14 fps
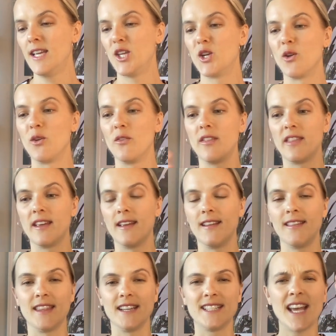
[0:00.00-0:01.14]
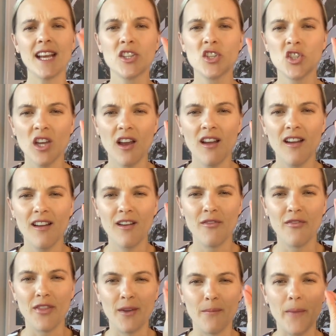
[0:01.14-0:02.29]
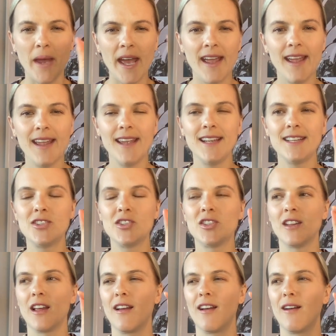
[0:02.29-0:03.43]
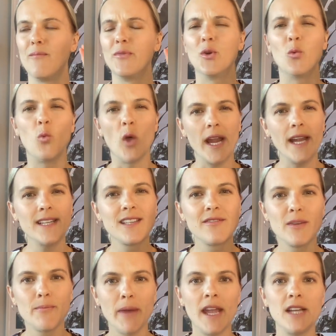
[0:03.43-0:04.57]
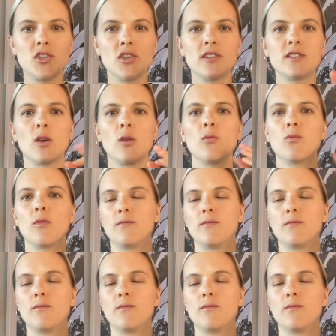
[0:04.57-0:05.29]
the texture of the page, the weight of the pages, so